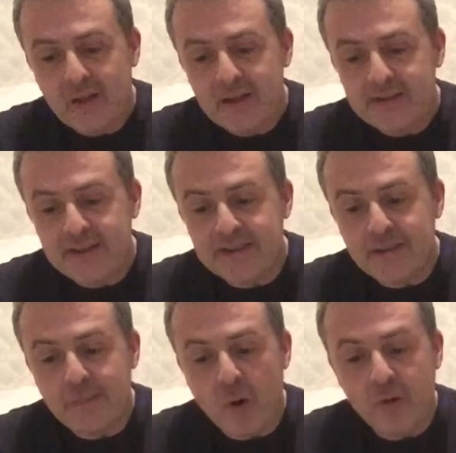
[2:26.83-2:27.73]
Since
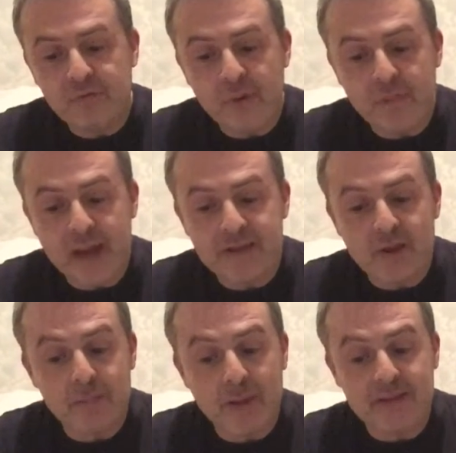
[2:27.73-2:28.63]
important repairs
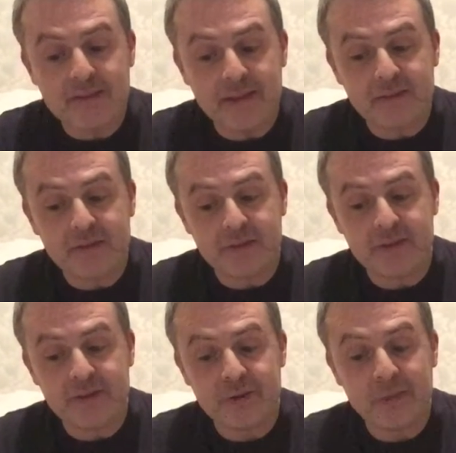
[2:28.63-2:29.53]
are best
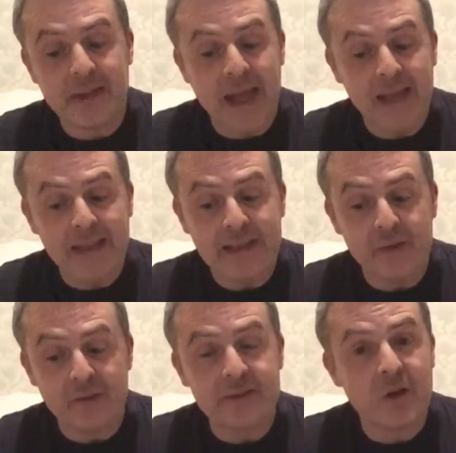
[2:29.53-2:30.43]
entrusted to an LE
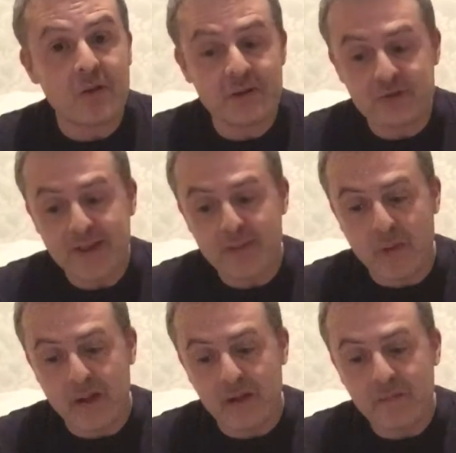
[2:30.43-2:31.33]
unit or a
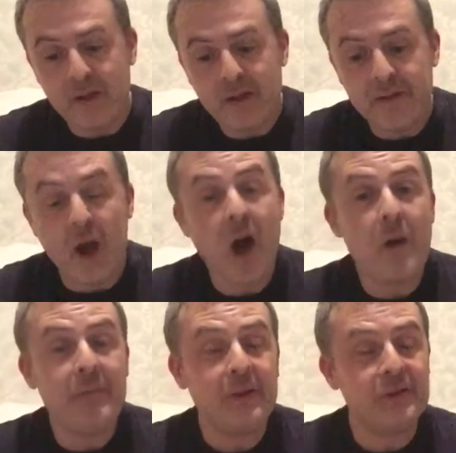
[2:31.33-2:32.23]
treadwell, the
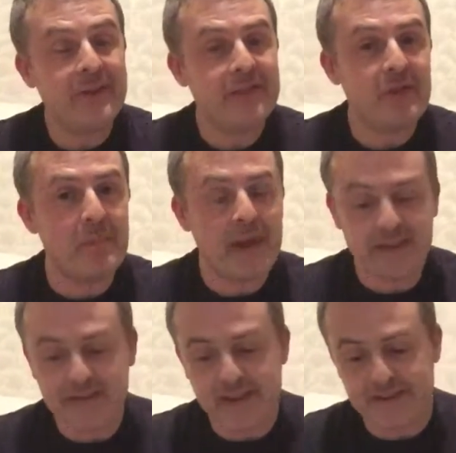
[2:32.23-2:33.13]
arm usually
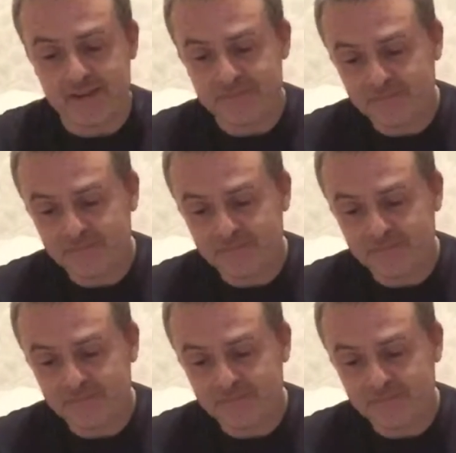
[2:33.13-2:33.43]
remains hidden.